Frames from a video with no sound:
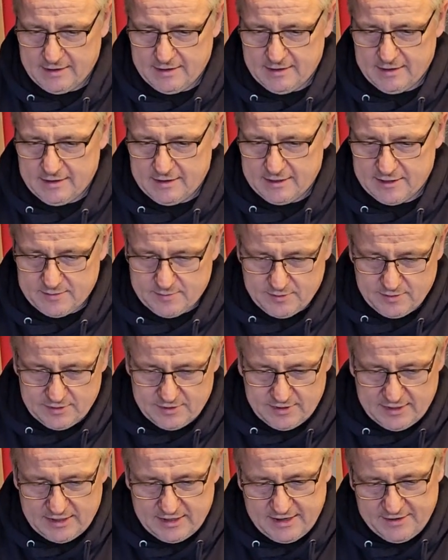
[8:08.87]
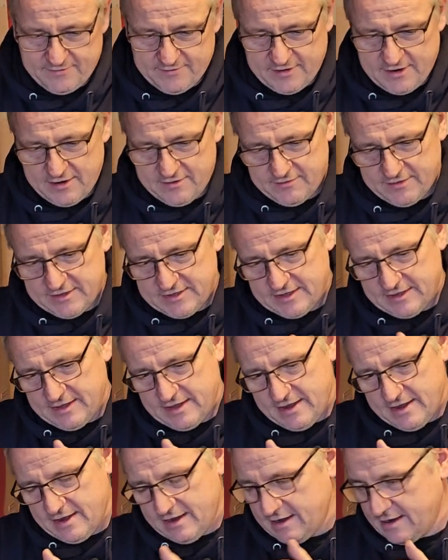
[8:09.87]
Let's put the leftovers
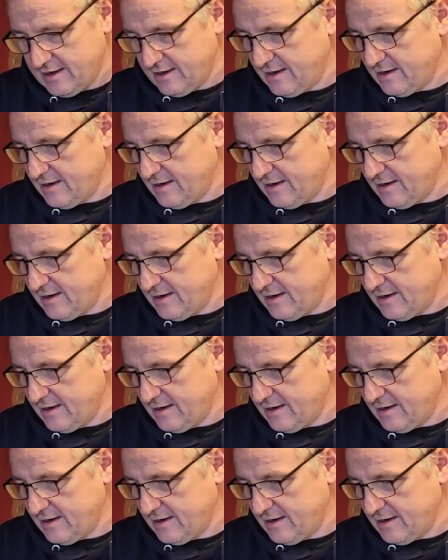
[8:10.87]
in there.